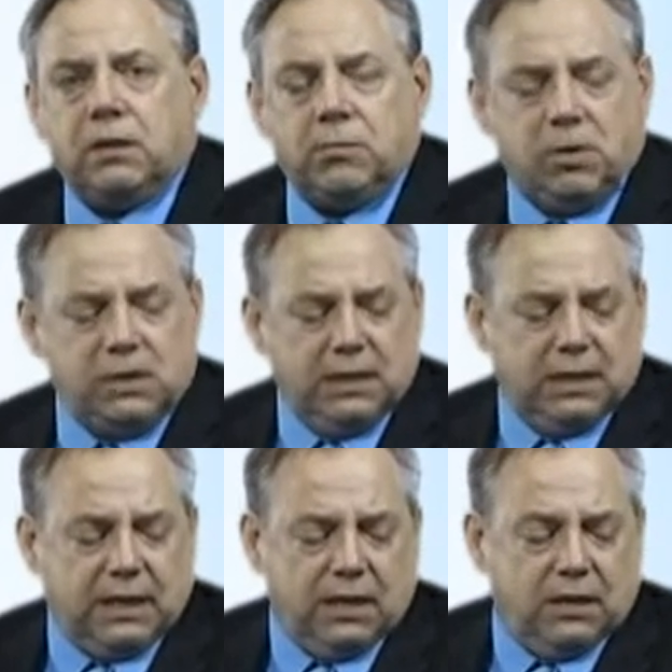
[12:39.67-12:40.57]

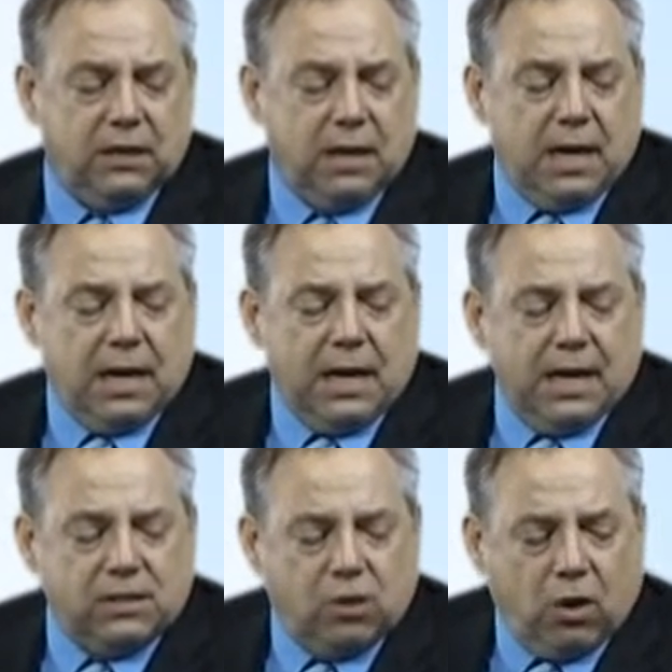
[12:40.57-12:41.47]
Martina Kenyon,
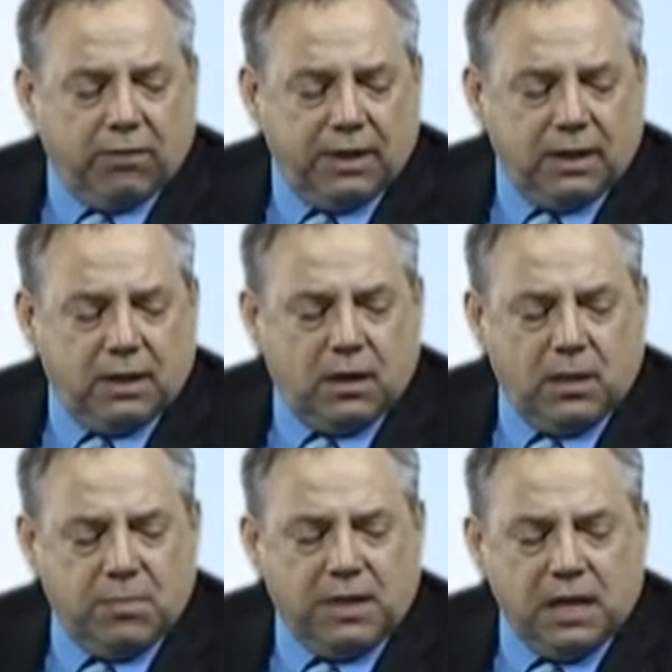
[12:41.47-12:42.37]
has already
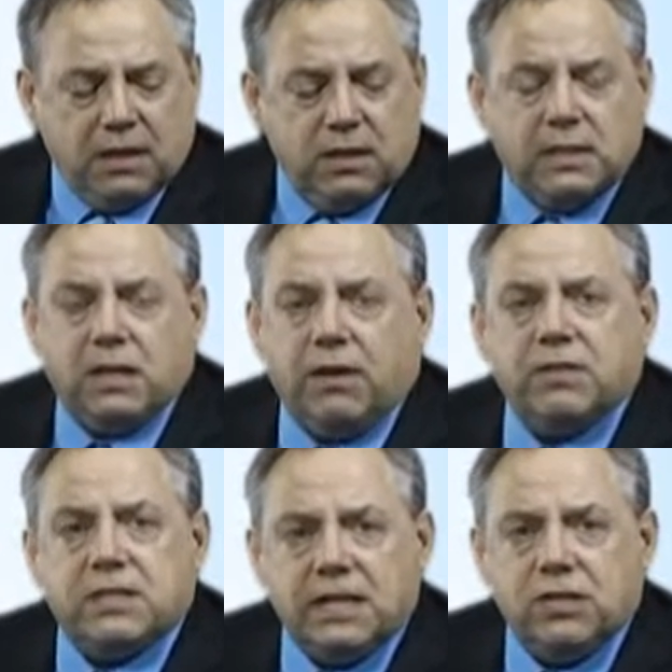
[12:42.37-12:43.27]
begun these
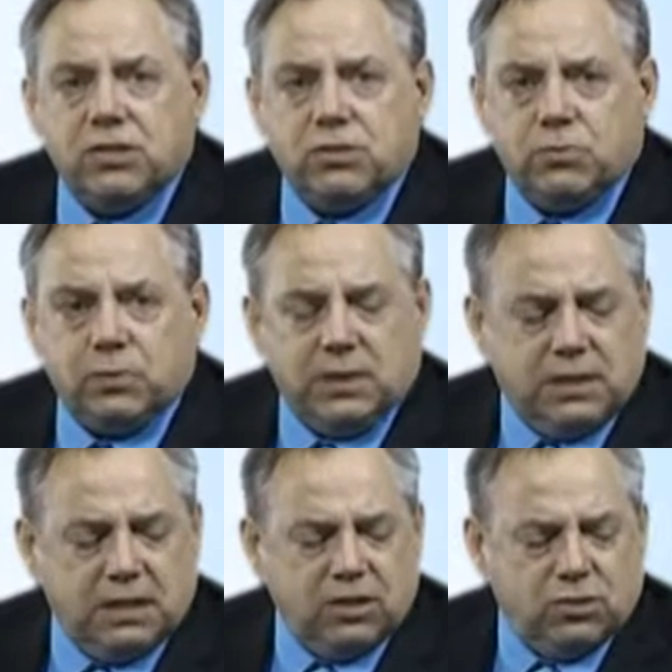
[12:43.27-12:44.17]
conversations with the
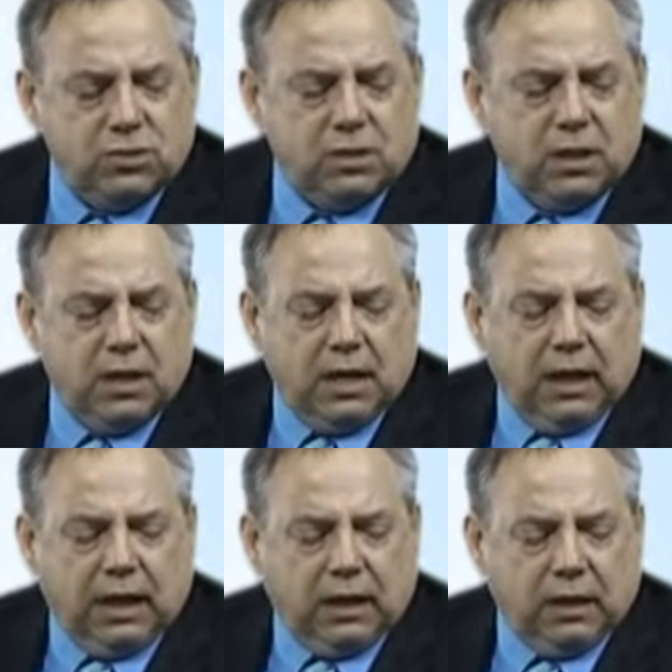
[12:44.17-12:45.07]
teachers,
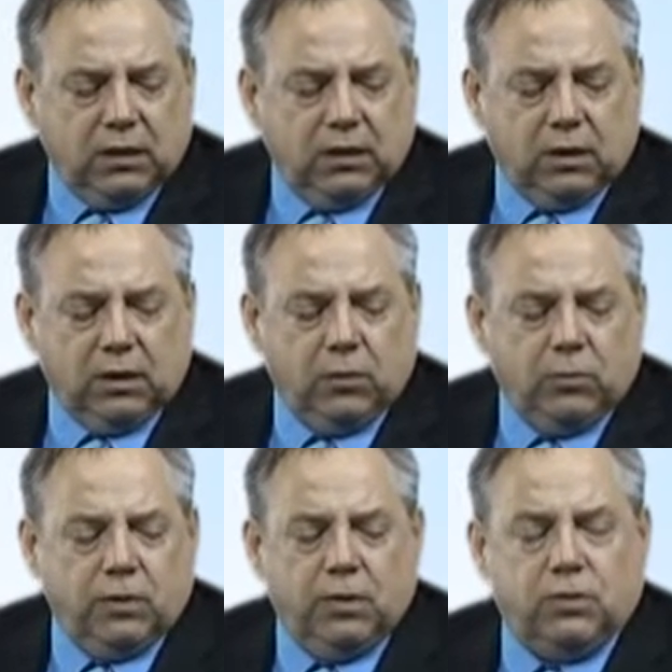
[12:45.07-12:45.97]
and
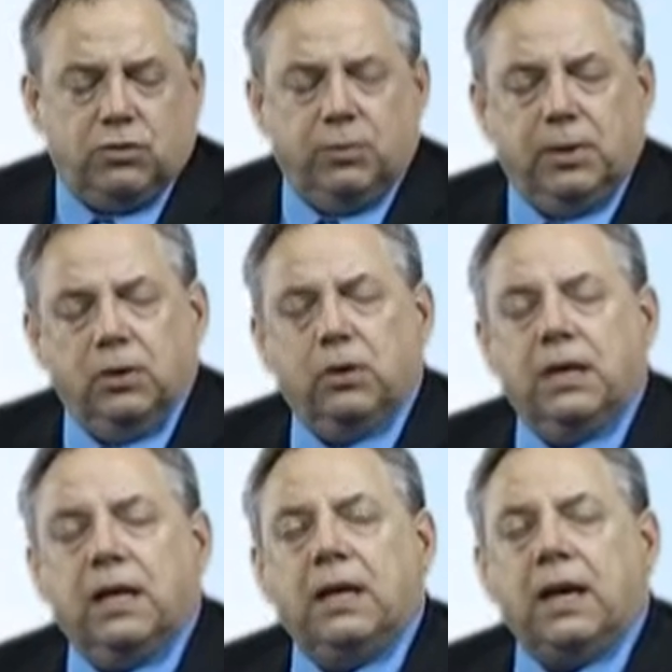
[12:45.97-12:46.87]
she'll be
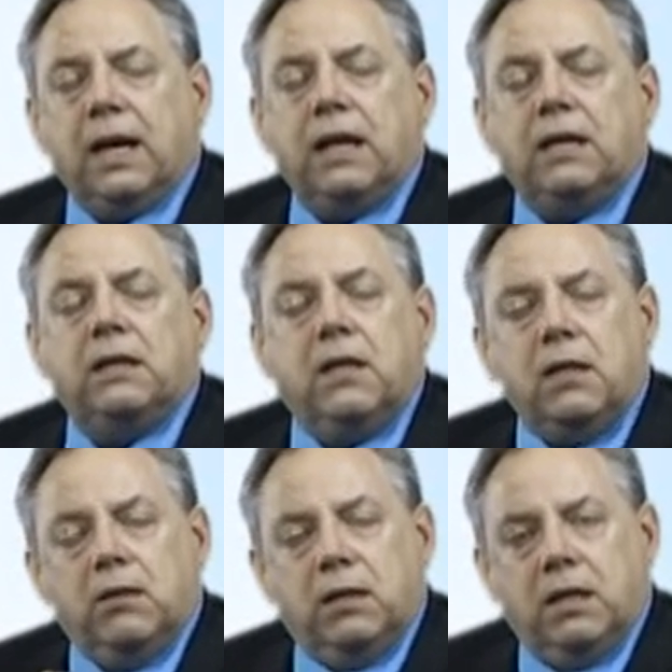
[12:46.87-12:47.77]
looking at
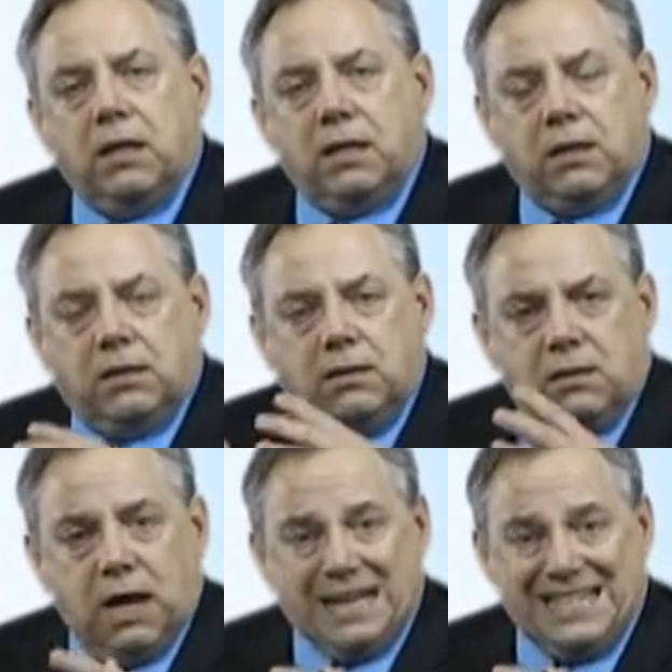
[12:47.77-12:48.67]
the
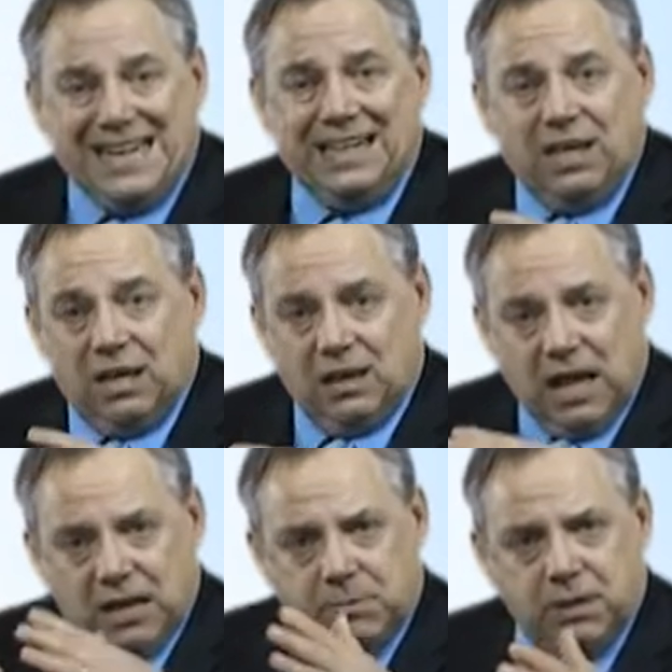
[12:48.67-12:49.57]
content
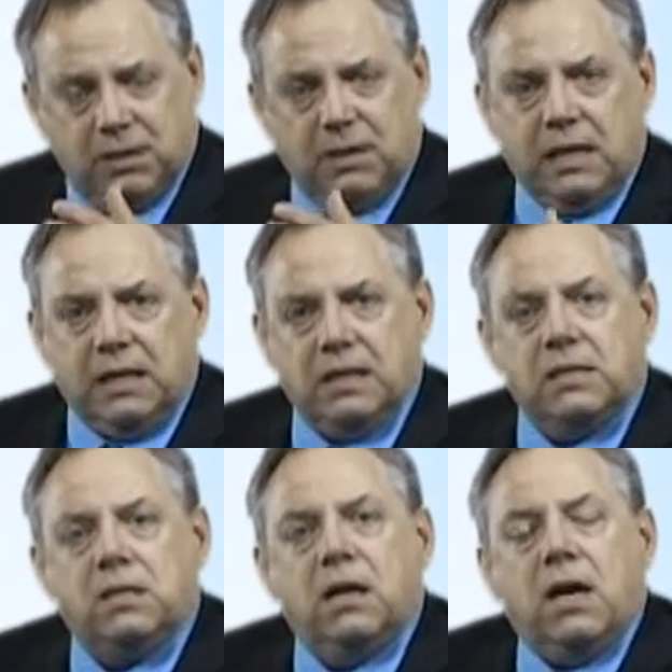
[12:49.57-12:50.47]
alignment, that
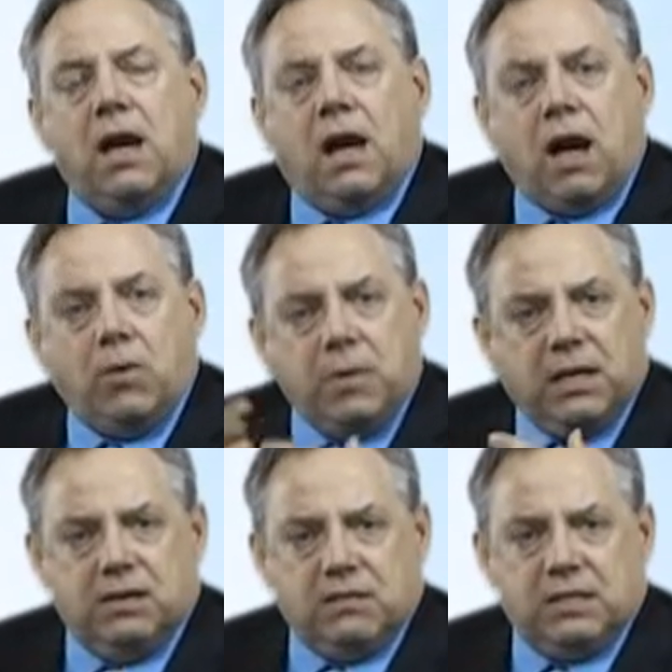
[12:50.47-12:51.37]
is, how
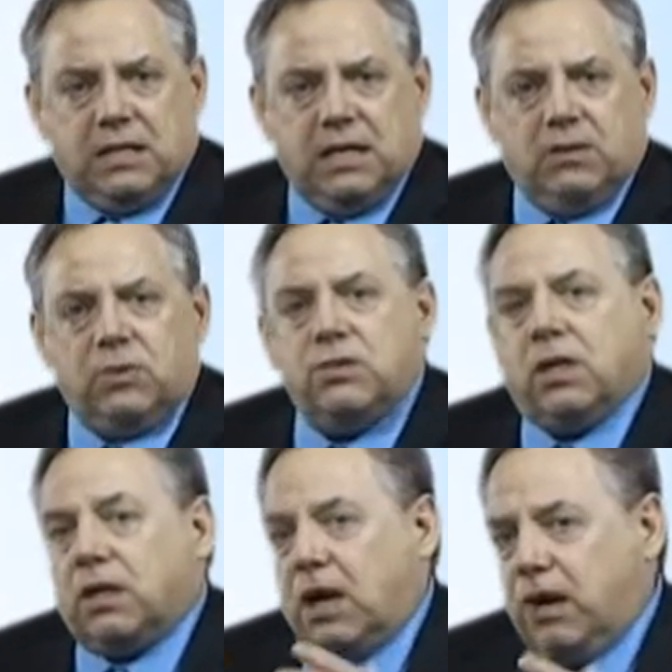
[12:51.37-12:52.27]
many of the standards
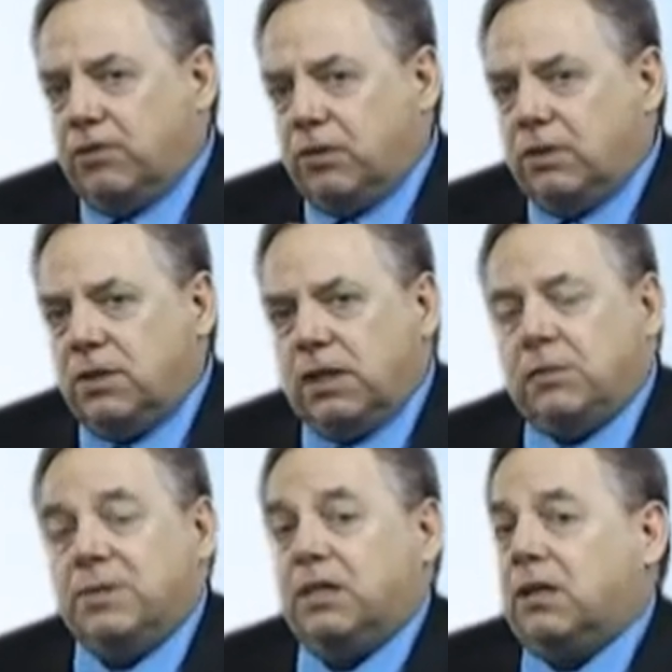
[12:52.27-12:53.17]
are covered at the
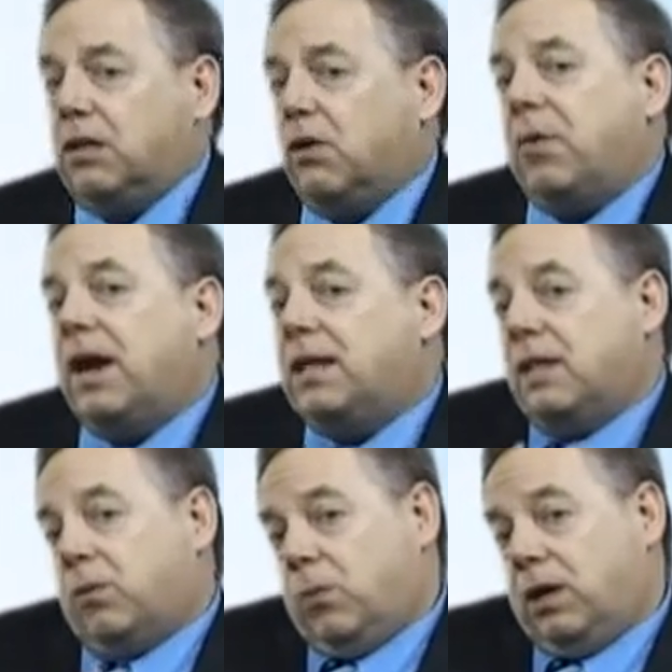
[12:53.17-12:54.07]
particular grade
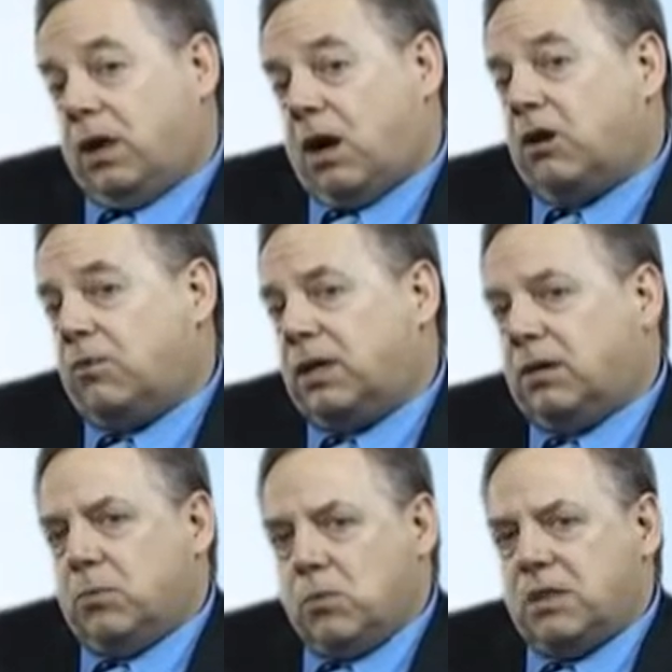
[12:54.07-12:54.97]
that our
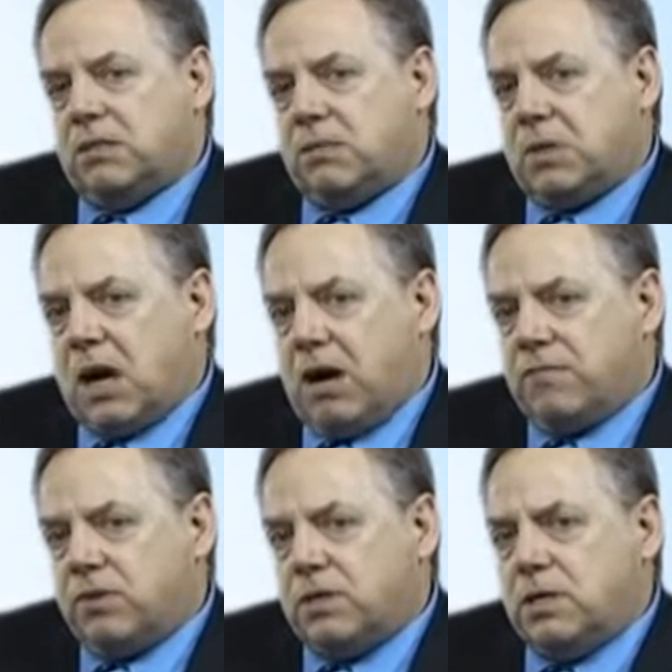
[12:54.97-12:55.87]
curriculum wants them
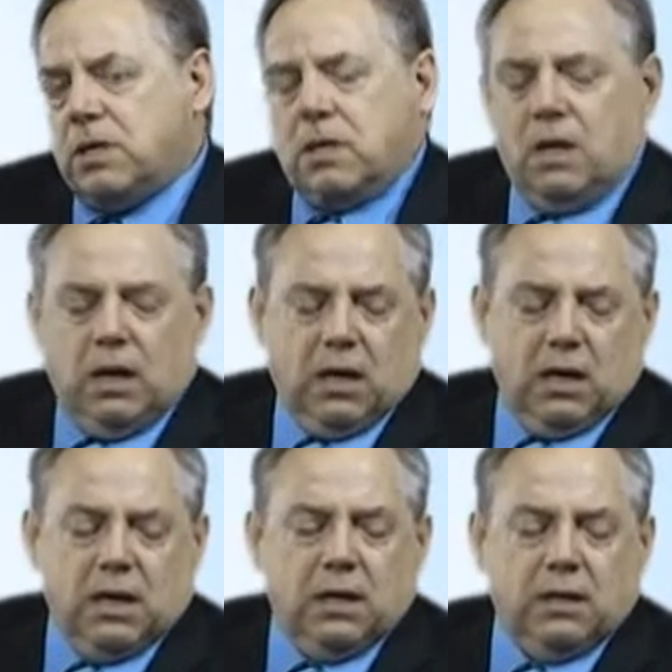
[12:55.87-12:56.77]
covered,
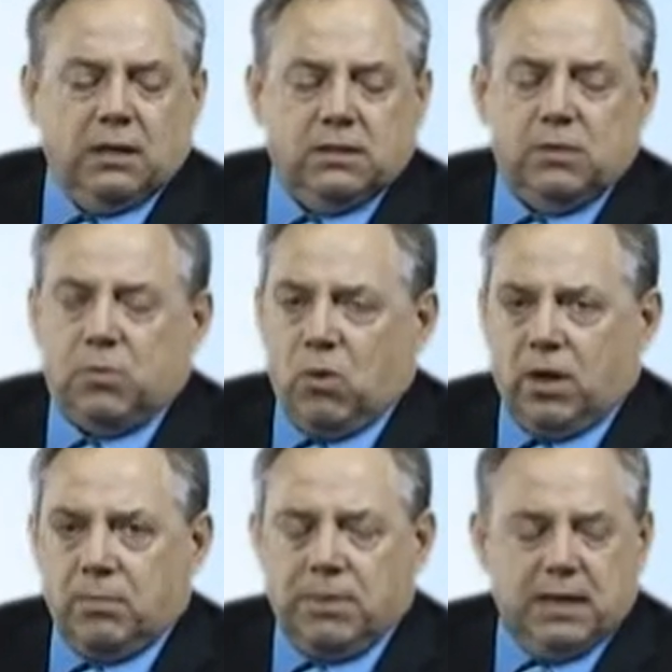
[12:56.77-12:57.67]
is an
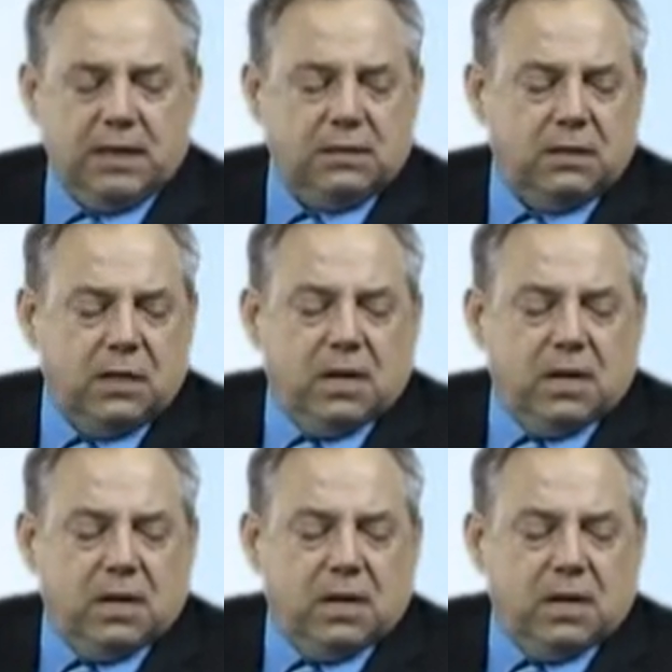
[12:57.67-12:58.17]
important piece.